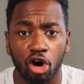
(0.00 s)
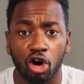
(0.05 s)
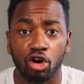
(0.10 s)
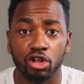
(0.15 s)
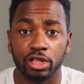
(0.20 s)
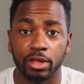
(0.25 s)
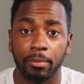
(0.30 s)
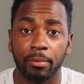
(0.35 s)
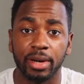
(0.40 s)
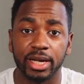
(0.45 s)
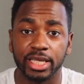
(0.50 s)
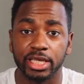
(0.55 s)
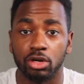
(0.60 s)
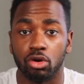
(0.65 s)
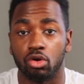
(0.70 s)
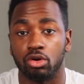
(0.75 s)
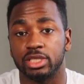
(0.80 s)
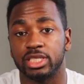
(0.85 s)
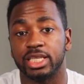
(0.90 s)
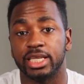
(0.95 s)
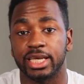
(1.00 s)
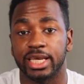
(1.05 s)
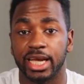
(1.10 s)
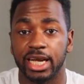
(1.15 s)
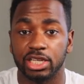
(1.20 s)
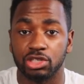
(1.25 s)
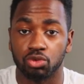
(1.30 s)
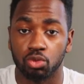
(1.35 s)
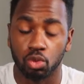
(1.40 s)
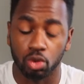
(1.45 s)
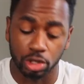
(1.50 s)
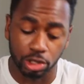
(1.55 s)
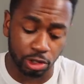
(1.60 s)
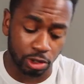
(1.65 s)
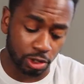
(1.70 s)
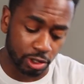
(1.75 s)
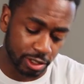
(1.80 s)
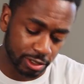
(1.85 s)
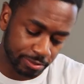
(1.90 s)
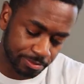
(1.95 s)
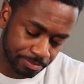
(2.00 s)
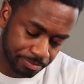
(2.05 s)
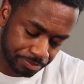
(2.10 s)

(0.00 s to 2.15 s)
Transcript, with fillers: all the money onto the cash rewards card.